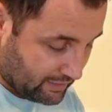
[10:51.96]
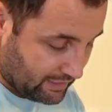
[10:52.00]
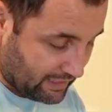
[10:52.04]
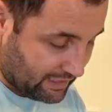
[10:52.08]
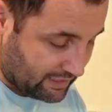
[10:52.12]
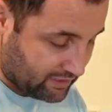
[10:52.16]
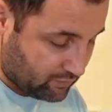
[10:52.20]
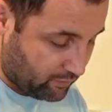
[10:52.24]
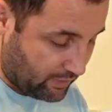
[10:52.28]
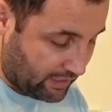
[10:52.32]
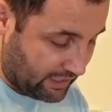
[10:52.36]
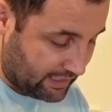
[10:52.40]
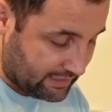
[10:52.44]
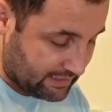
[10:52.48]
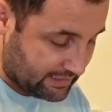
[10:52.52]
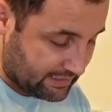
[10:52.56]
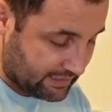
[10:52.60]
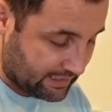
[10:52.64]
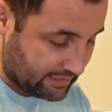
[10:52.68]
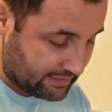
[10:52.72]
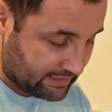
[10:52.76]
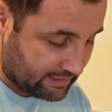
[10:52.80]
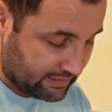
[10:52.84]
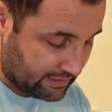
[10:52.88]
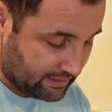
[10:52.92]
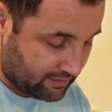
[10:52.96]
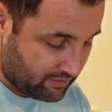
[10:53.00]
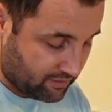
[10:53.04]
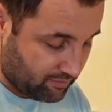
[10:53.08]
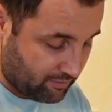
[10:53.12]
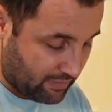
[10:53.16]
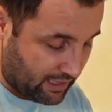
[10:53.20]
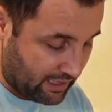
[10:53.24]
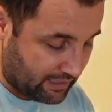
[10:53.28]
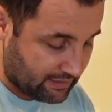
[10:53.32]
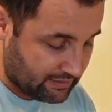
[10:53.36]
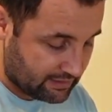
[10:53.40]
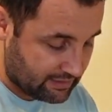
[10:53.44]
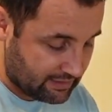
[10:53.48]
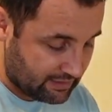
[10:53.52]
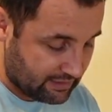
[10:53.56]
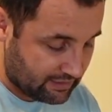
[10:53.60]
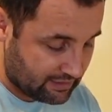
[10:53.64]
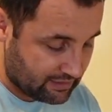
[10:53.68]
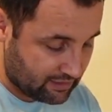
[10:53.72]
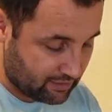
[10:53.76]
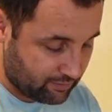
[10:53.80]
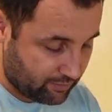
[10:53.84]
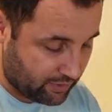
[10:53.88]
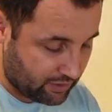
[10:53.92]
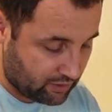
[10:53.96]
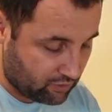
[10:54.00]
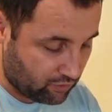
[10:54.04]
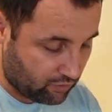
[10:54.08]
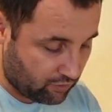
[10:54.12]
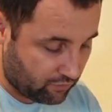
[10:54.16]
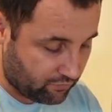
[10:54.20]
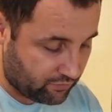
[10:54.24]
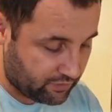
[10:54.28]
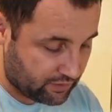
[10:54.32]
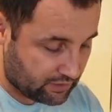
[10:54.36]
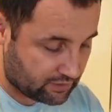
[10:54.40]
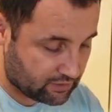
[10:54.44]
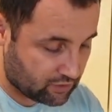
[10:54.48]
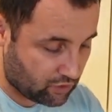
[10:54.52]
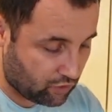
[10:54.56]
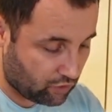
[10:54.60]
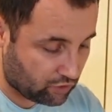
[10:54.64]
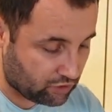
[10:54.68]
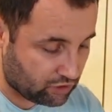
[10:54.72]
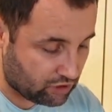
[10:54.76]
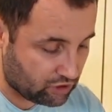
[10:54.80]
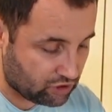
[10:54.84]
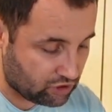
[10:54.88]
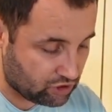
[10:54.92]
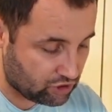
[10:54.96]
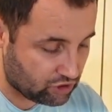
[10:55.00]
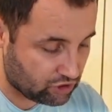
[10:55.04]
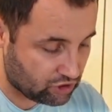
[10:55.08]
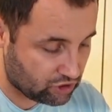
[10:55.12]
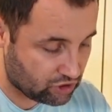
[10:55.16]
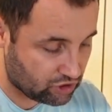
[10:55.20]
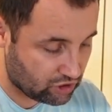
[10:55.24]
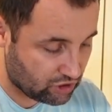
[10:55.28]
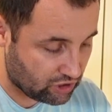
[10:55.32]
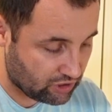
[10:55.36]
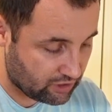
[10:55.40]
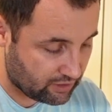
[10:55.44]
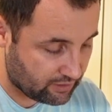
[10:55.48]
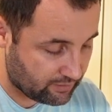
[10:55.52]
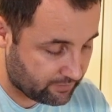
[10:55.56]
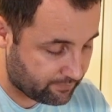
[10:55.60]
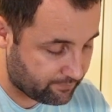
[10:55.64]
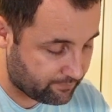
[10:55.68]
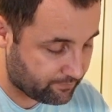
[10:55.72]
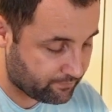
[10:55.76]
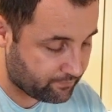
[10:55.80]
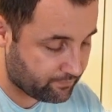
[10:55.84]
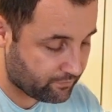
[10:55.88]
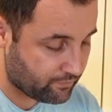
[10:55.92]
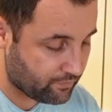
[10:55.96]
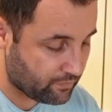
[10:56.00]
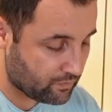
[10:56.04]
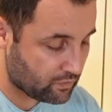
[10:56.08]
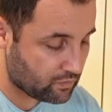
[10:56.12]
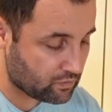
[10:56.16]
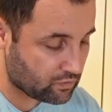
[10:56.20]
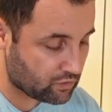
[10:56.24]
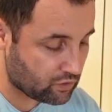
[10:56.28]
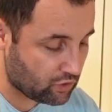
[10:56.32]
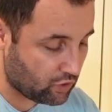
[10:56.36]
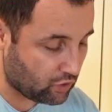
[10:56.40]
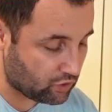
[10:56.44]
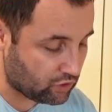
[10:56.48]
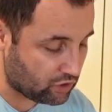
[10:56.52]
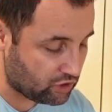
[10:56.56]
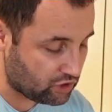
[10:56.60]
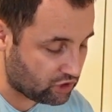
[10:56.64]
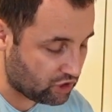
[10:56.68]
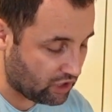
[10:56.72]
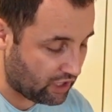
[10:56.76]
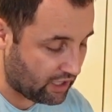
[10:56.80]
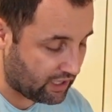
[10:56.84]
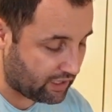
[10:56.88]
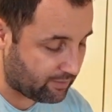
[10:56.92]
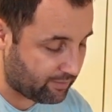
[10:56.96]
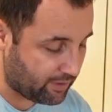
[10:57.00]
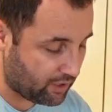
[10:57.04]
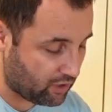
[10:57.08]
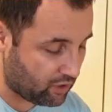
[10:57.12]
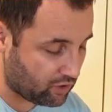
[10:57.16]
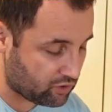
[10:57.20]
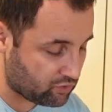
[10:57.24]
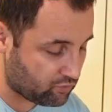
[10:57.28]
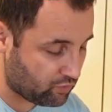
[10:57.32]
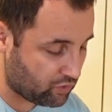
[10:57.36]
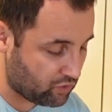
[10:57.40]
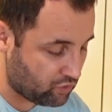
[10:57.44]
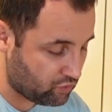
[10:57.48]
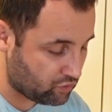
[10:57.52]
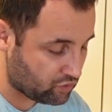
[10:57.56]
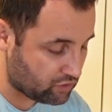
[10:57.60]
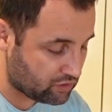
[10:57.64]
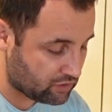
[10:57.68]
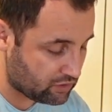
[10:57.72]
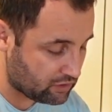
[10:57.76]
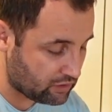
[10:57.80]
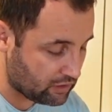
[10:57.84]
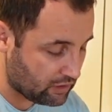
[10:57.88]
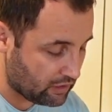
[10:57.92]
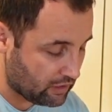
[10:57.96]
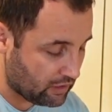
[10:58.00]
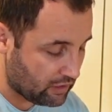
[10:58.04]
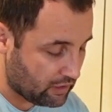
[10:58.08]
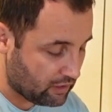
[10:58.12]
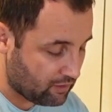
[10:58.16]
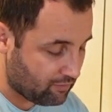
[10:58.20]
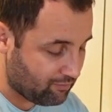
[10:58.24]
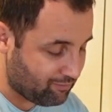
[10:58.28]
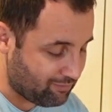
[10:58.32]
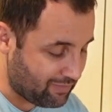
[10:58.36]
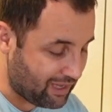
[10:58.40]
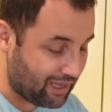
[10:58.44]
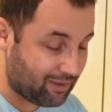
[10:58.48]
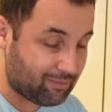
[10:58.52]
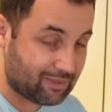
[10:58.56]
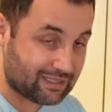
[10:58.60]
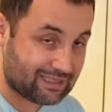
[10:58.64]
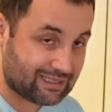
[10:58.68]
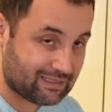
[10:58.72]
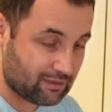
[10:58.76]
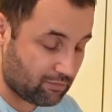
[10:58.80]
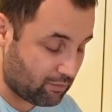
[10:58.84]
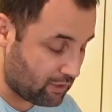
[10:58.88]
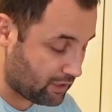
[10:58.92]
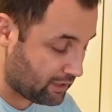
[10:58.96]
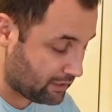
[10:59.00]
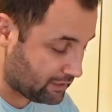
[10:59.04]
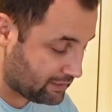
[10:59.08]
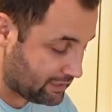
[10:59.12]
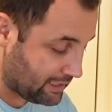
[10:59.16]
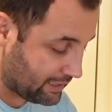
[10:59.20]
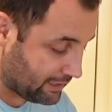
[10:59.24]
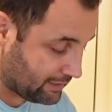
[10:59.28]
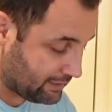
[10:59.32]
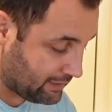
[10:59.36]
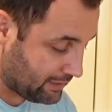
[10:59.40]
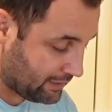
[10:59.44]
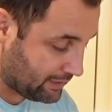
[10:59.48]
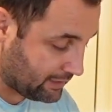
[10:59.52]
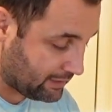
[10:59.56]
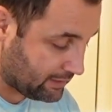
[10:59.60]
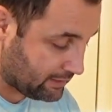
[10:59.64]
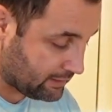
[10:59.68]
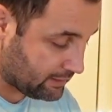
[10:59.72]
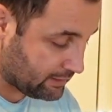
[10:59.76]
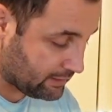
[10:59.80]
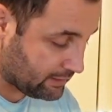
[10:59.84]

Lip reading: That's why I said it reminds a little bit of the Scottish egg, because we use maybe similar technique.